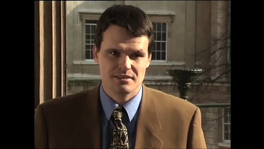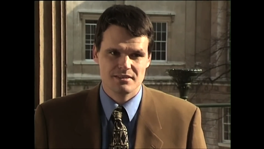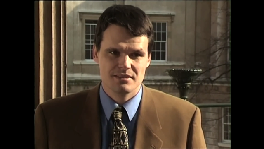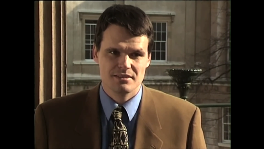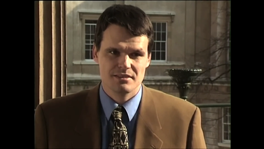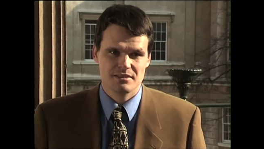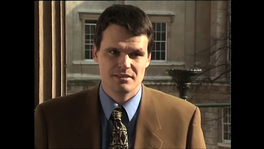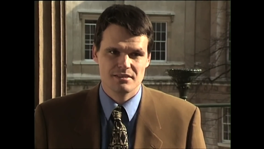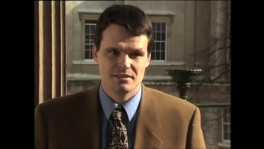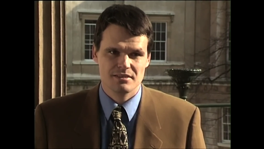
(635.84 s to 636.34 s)

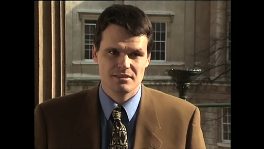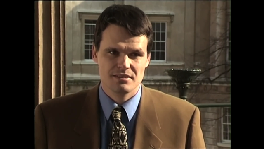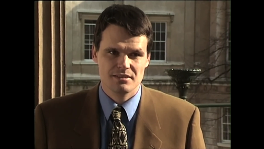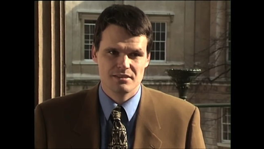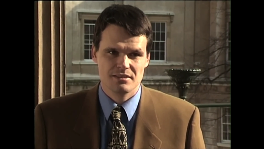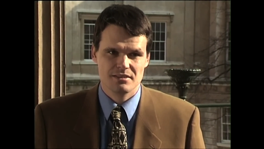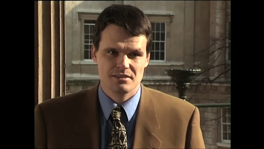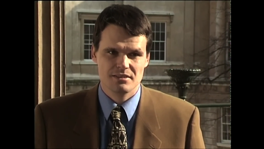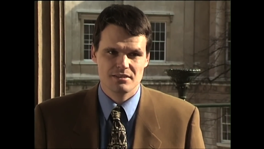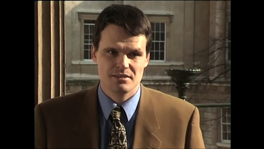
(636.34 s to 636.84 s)

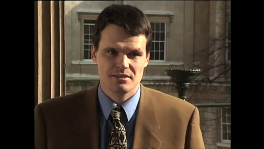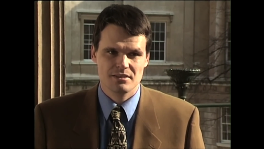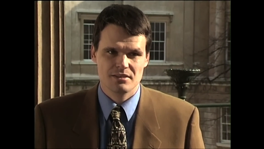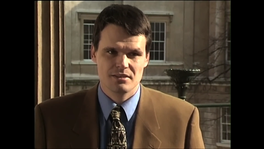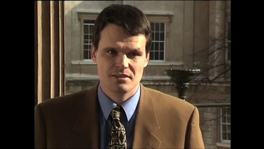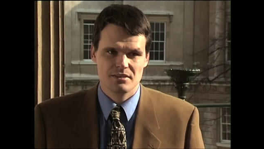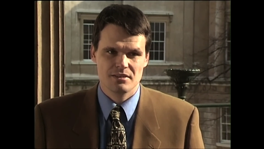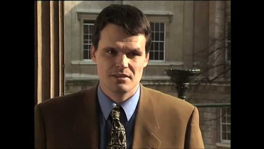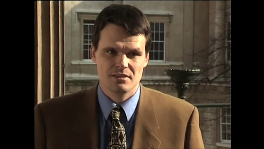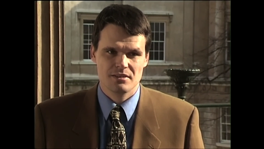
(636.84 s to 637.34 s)

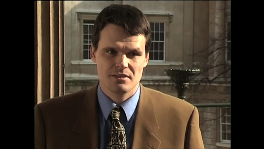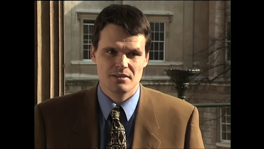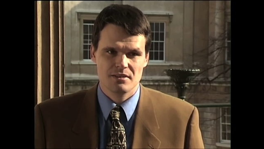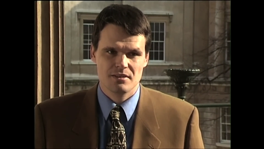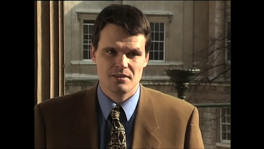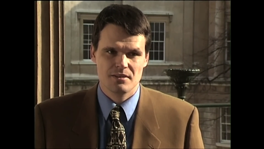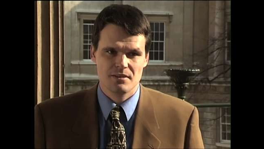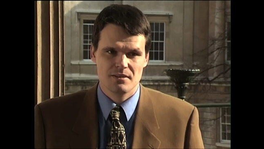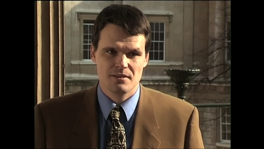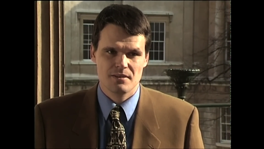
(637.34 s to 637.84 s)

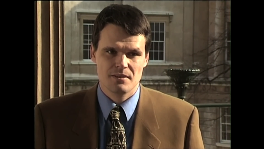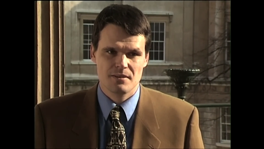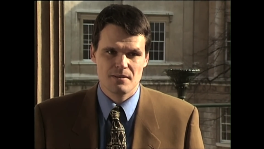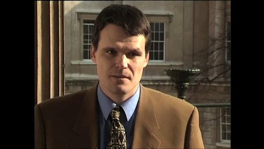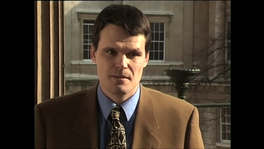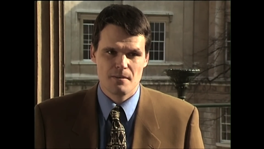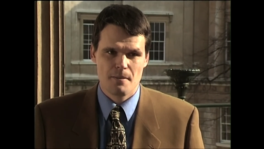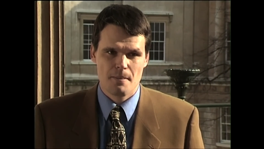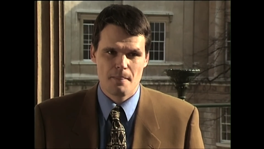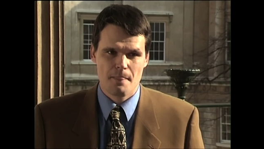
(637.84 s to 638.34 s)

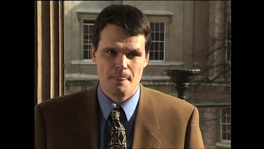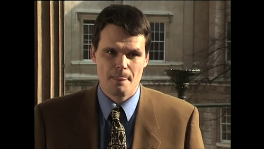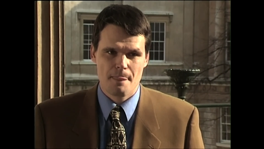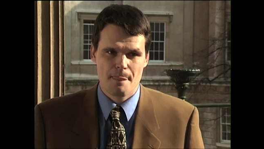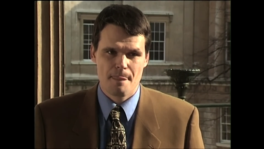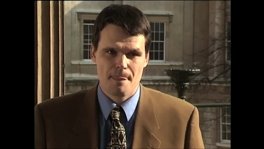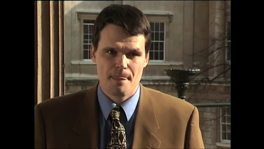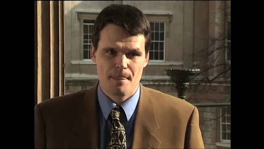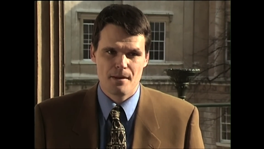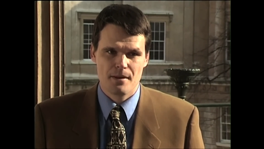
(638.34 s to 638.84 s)

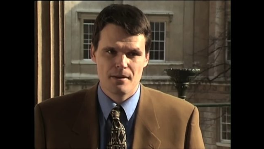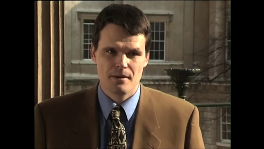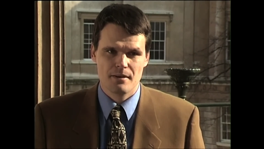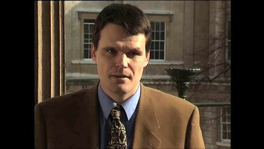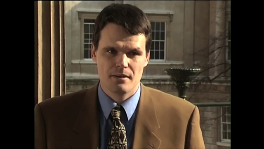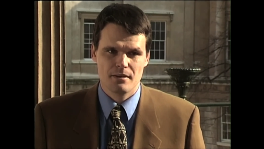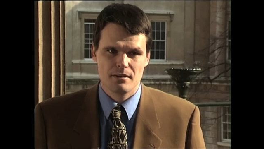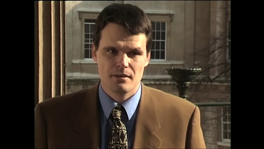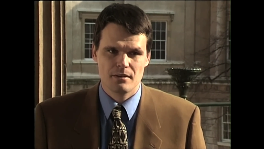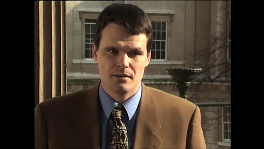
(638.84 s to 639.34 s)

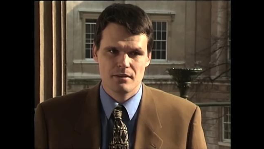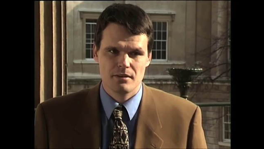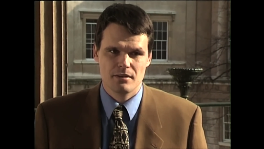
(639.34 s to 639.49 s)
(no one is talking)